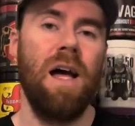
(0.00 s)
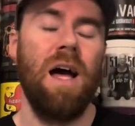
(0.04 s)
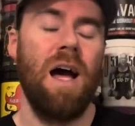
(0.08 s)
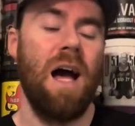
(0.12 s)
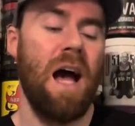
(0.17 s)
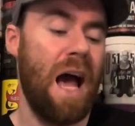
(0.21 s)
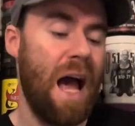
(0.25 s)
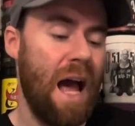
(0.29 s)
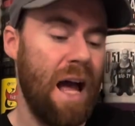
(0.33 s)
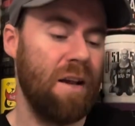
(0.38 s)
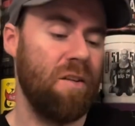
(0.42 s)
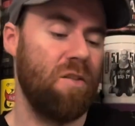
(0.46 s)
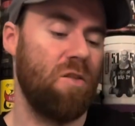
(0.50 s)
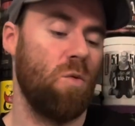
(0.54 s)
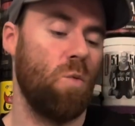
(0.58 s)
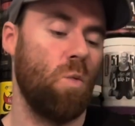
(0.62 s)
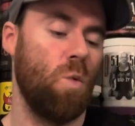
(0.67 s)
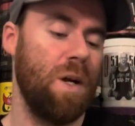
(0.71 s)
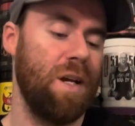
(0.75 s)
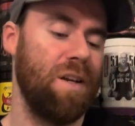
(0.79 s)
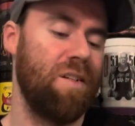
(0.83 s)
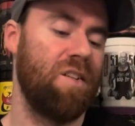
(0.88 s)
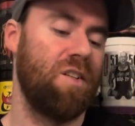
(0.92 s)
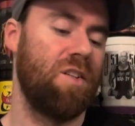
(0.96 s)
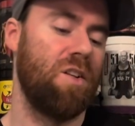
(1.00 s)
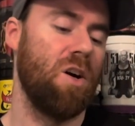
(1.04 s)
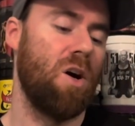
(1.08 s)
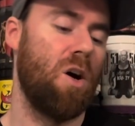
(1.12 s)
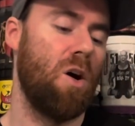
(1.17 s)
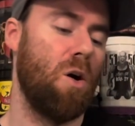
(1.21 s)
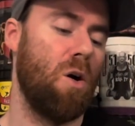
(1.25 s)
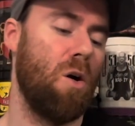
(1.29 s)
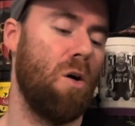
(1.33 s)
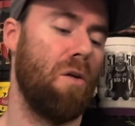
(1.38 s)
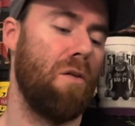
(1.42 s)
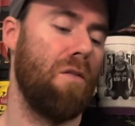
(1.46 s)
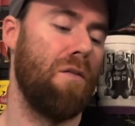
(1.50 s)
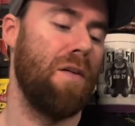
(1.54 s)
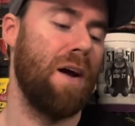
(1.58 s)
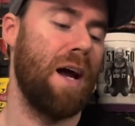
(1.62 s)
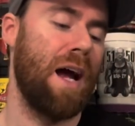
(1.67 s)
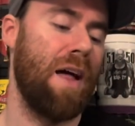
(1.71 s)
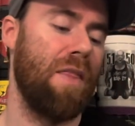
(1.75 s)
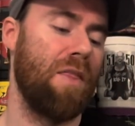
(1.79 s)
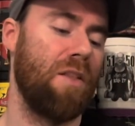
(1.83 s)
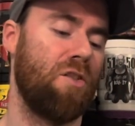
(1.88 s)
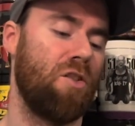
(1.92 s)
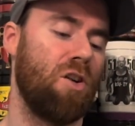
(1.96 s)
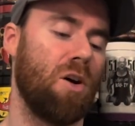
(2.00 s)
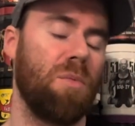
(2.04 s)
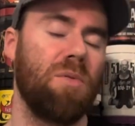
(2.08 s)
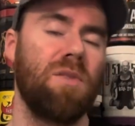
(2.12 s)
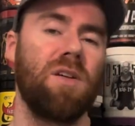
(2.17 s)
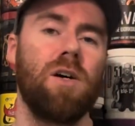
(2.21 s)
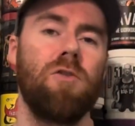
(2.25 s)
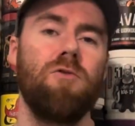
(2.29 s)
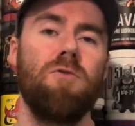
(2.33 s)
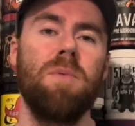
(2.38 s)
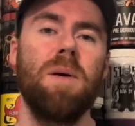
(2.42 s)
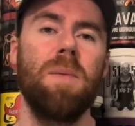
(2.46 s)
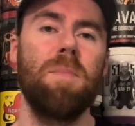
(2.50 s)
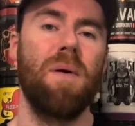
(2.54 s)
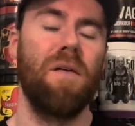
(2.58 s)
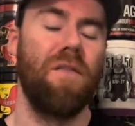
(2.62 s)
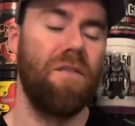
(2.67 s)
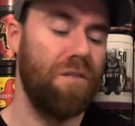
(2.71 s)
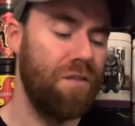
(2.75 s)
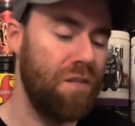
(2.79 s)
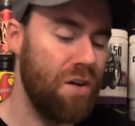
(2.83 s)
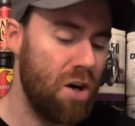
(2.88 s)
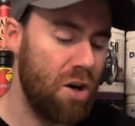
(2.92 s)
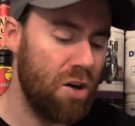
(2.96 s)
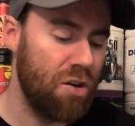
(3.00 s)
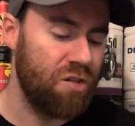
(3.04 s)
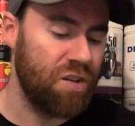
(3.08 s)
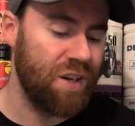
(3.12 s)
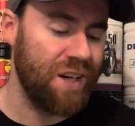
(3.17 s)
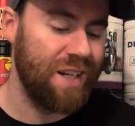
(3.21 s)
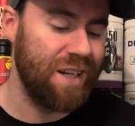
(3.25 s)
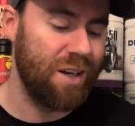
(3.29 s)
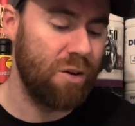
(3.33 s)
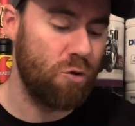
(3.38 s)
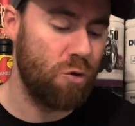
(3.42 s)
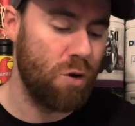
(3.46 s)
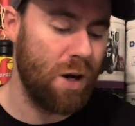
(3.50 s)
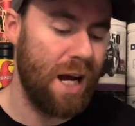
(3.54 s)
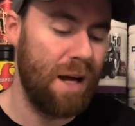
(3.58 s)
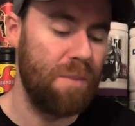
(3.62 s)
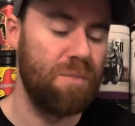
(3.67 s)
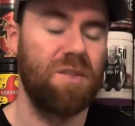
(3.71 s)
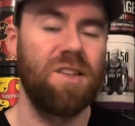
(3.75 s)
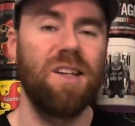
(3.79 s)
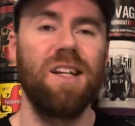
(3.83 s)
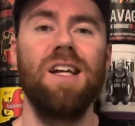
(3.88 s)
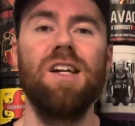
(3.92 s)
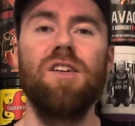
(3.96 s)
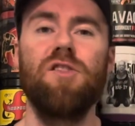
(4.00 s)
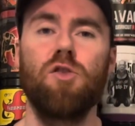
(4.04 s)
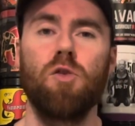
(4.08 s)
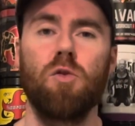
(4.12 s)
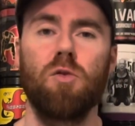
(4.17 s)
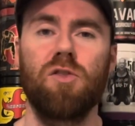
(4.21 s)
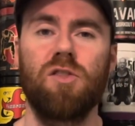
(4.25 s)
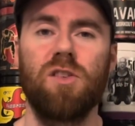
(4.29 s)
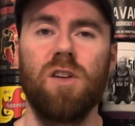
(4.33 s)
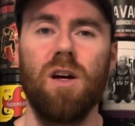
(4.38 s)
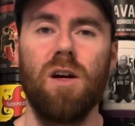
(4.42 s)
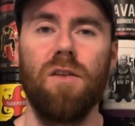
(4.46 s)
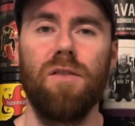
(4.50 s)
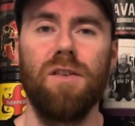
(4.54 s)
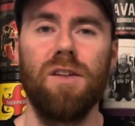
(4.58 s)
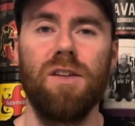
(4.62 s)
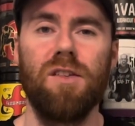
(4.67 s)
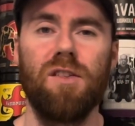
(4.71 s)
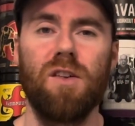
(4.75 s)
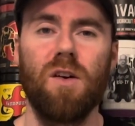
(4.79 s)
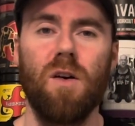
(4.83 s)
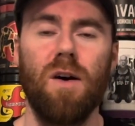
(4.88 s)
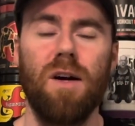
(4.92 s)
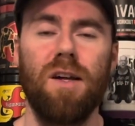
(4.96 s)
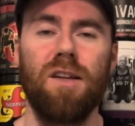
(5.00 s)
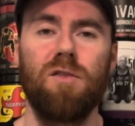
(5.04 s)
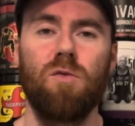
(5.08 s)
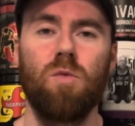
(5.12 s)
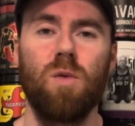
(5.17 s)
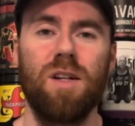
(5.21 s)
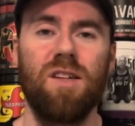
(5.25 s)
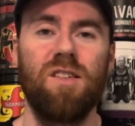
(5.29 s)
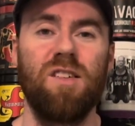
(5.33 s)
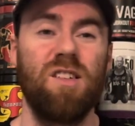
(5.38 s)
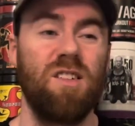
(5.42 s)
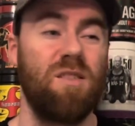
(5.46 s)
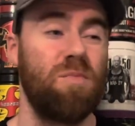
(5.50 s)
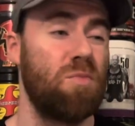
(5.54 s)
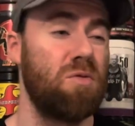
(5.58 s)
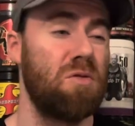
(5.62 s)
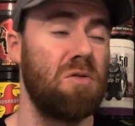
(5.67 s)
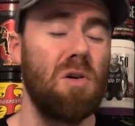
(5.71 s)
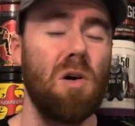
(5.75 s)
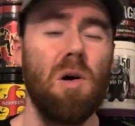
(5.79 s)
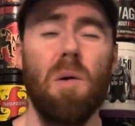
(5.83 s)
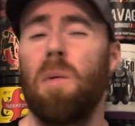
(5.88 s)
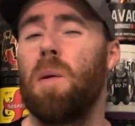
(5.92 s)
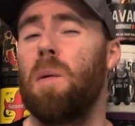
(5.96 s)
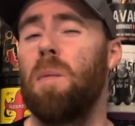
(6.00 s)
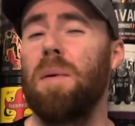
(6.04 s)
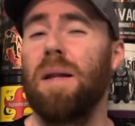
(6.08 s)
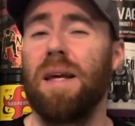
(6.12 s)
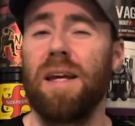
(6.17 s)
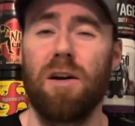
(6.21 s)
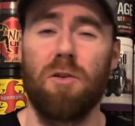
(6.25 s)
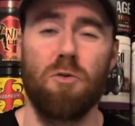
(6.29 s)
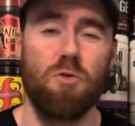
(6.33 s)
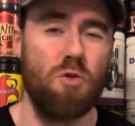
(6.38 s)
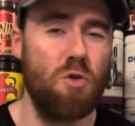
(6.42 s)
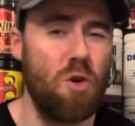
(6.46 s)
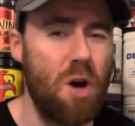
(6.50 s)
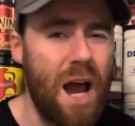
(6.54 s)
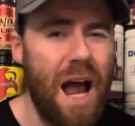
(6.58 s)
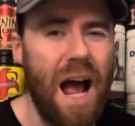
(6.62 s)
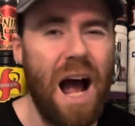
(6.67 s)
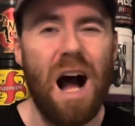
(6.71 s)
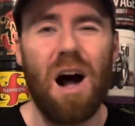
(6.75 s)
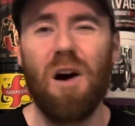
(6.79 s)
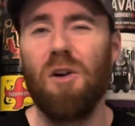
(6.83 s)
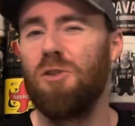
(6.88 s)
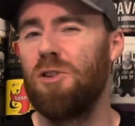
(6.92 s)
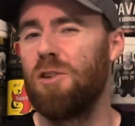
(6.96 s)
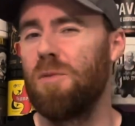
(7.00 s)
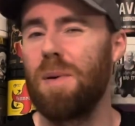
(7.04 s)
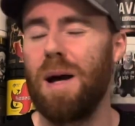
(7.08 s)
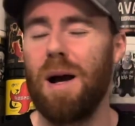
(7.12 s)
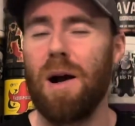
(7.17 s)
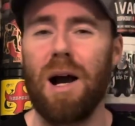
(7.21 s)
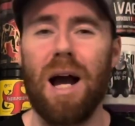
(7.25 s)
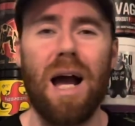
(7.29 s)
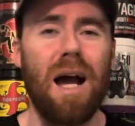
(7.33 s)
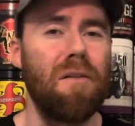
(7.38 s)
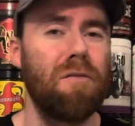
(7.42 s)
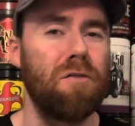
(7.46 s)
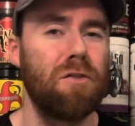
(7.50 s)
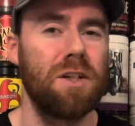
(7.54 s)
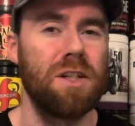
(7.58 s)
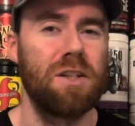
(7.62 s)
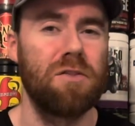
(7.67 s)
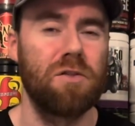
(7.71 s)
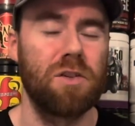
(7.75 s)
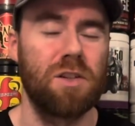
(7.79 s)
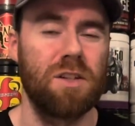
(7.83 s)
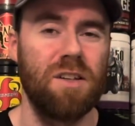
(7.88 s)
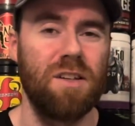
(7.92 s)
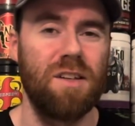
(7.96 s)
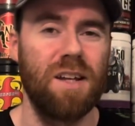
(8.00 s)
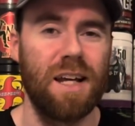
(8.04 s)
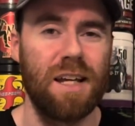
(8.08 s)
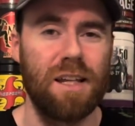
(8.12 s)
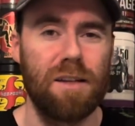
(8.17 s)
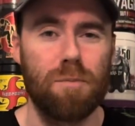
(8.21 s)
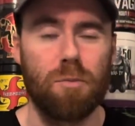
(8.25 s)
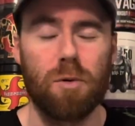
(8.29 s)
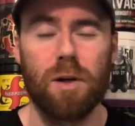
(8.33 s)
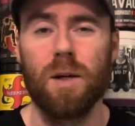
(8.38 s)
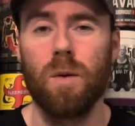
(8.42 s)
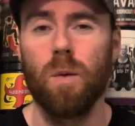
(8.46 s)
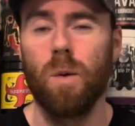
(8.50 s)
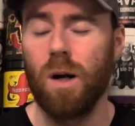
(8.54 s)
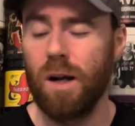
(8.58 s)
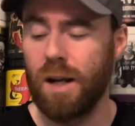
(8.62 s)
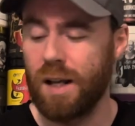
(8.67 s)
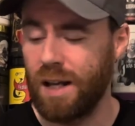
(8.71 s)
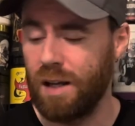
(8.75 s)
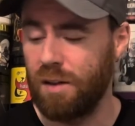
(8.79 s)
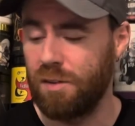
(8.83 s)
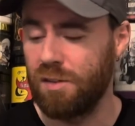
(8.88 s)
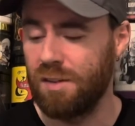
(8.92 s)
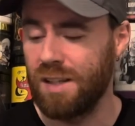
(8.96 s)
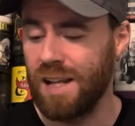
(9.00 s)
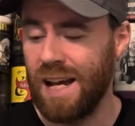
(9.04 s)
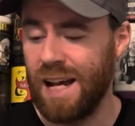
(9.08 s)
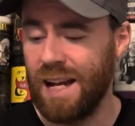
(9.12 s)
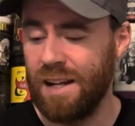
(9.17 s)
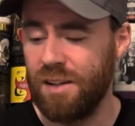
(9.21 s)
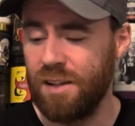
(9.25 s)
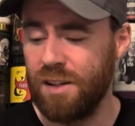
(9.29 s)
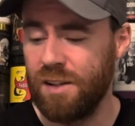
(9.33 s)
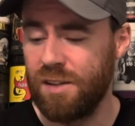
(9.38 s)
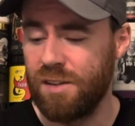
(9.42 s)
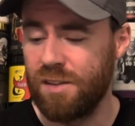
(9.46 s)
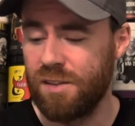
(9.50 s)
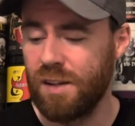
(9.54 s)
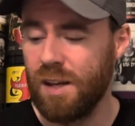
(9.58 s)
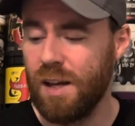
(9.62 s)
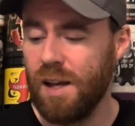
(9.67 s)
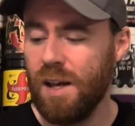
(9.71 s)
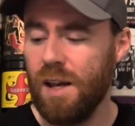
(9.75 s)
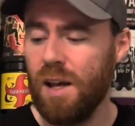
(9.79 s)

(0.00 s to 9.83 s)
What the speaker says: And we start off at the top. So remember, 13 grams is your serving size, which is probably around about average for today's pre-workout standards.